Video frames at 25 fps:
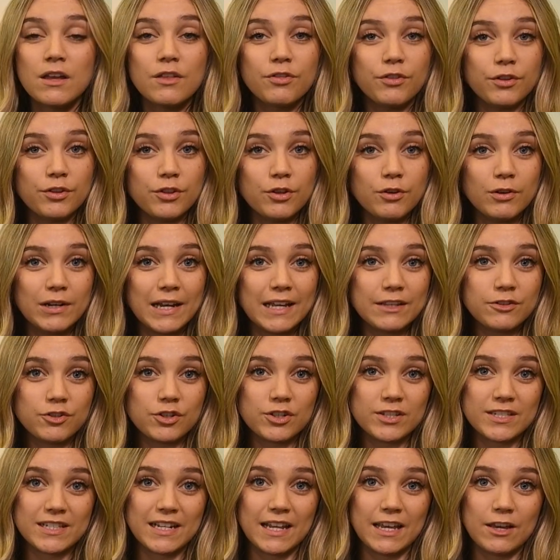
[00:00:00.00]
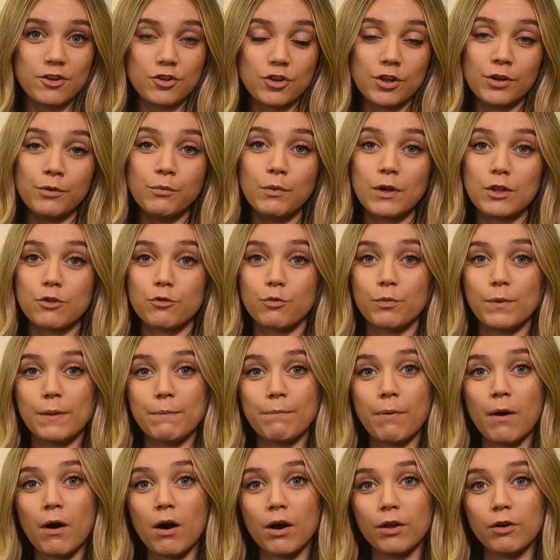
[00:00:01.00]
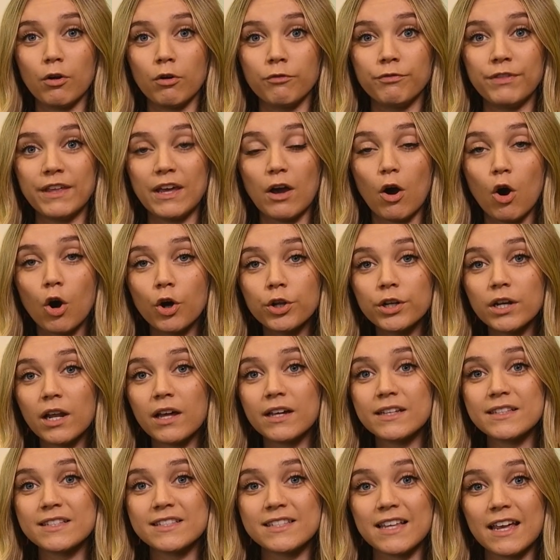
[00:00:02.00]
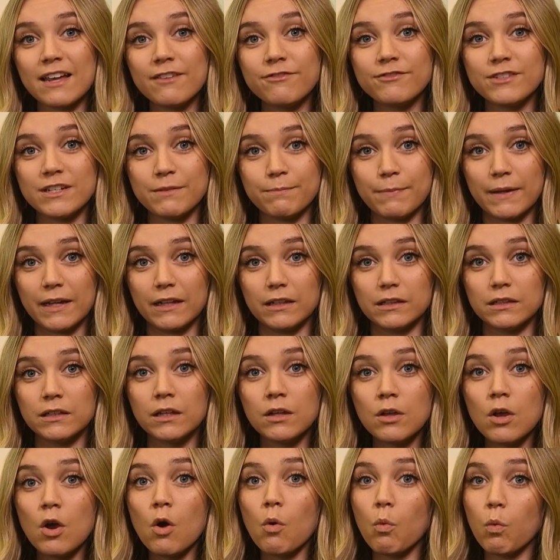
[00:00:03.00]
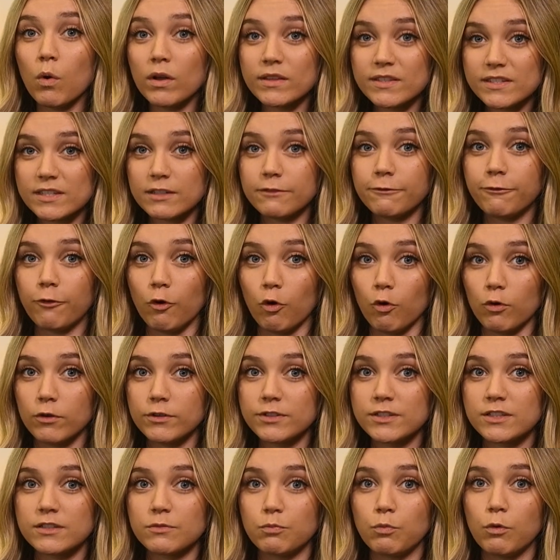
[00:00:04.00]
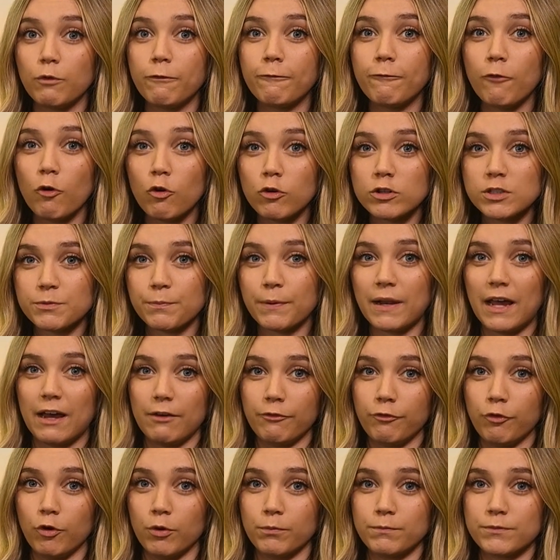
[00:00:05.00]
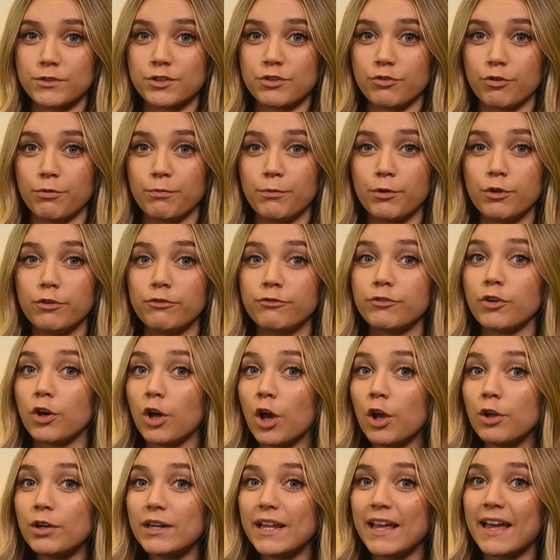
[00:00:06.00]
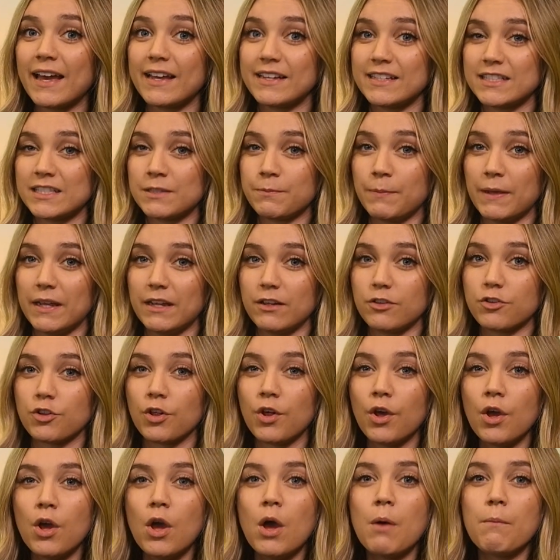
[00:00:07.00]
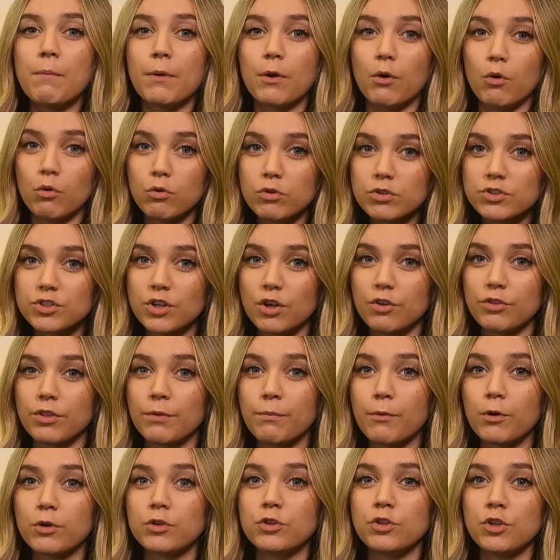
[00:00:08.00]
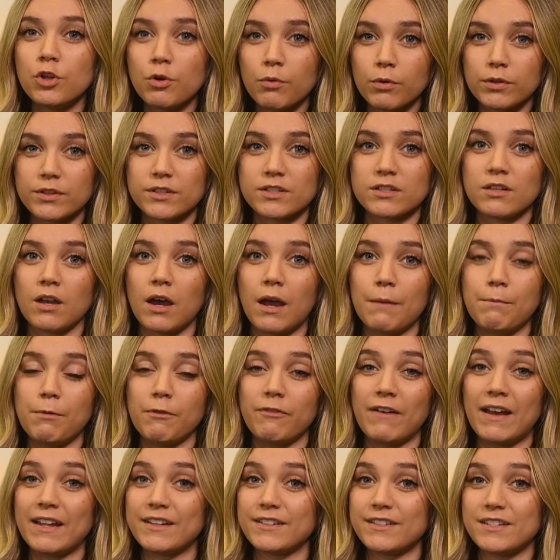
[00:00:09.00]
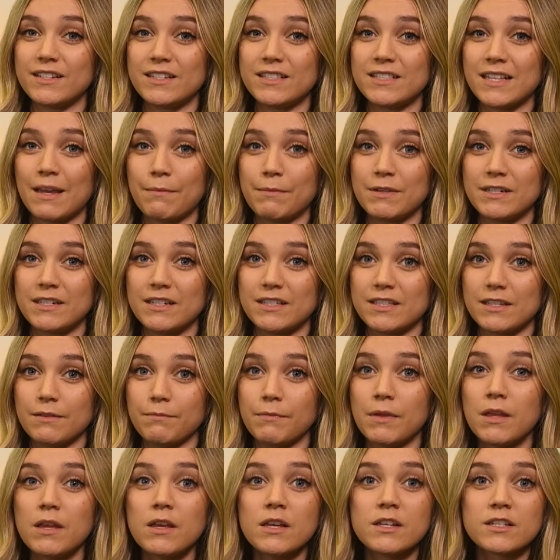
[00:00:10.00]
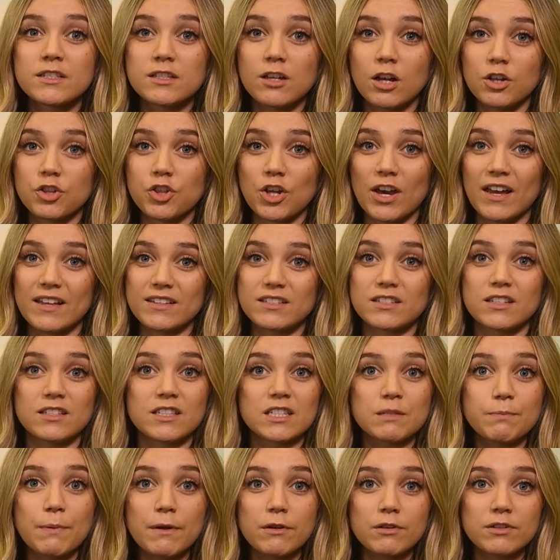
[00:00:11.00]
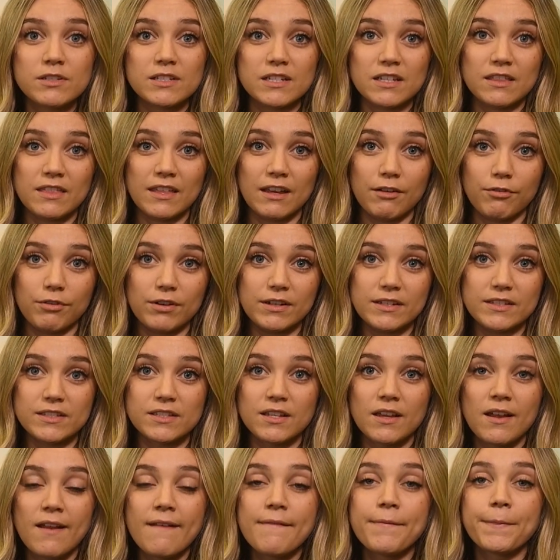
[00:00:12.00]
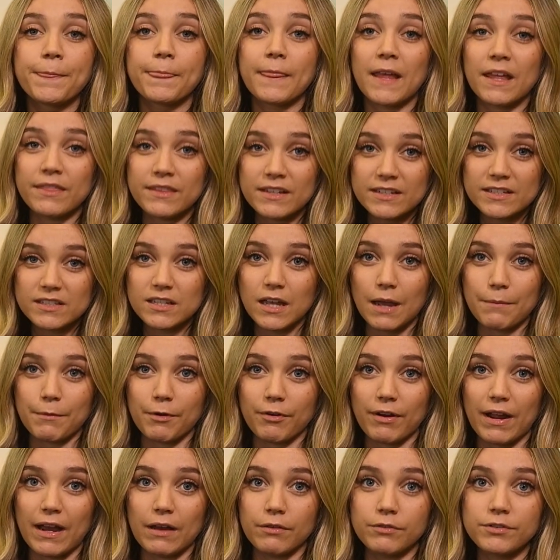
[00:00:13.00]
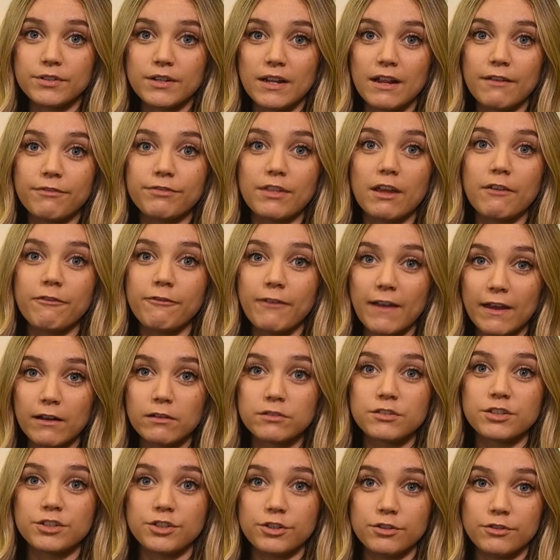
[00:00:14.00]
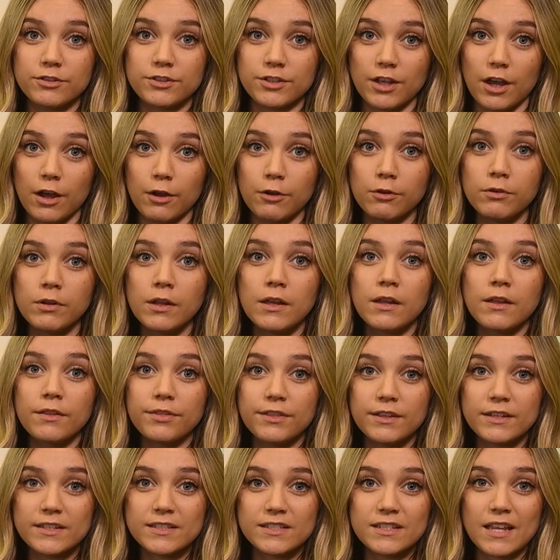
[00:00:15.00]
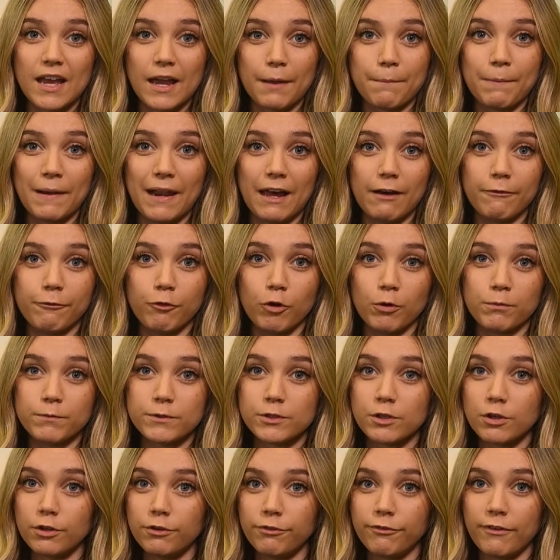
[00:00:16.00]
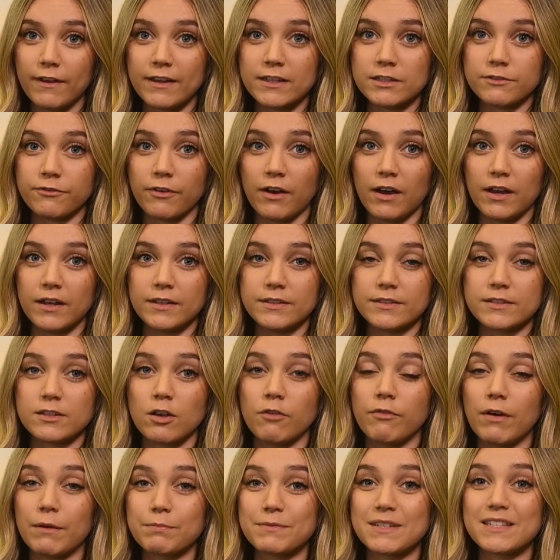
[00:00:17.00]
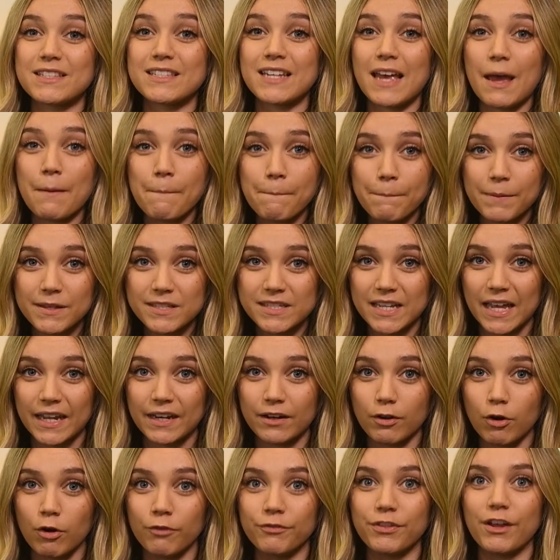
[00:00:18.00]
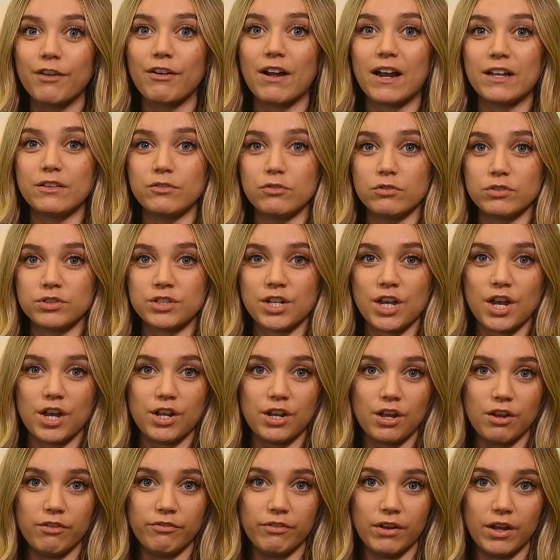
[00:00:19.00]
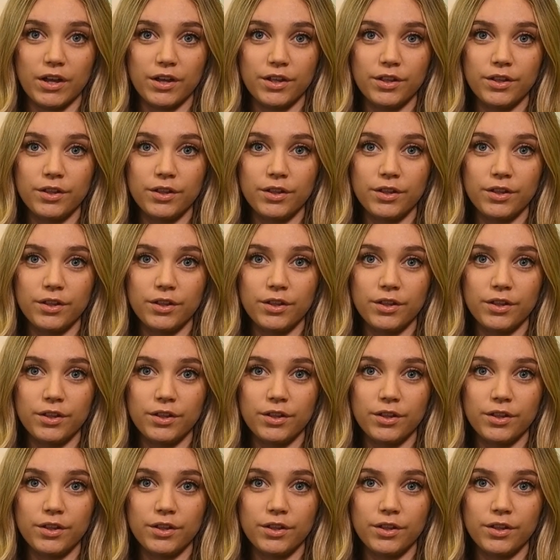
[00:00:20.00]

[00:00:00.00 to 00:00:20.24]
The new legislation, which will be part of the Online Safety Bill, once enforced, will force platforms to remove not only hate speech, but also the more nuanced type of anti-Semitism, such as conspiracy theories. And this time around, if they fail to do so, these tech platforms could face fines of up to 10% of their annual turnover.